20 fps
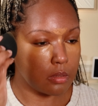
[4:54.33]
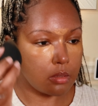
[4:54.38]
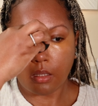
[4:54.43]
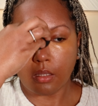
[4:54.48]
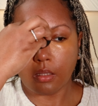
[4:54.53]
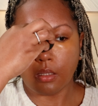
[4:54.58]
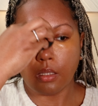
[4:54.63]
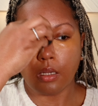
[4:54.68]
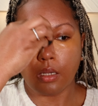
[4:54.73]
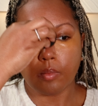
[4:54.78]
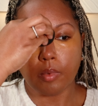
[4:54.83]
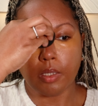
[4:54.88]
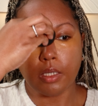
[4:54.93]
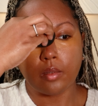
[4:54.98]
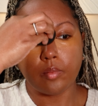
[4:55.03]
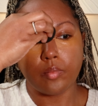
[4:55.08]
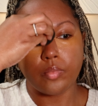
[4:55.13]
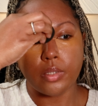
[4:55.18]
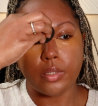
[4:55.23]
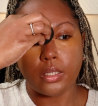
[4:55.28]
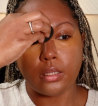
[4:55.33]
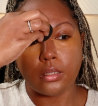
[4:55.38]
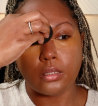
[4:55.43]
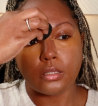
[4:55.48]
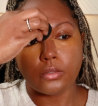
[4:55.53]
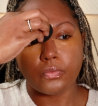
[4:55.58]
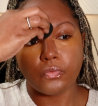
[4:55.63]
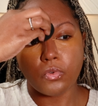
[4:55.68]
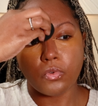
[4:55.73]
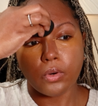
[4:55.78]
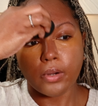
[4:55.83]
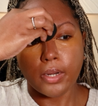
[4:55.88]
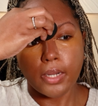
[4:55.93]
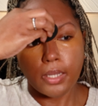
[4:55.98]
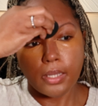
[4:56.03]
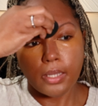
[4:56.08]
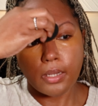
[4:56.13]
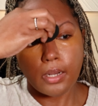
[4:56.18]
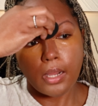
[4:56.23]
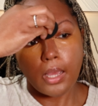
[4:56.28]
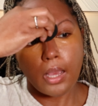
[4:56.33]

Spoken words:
And then I'm gonna blend this forehead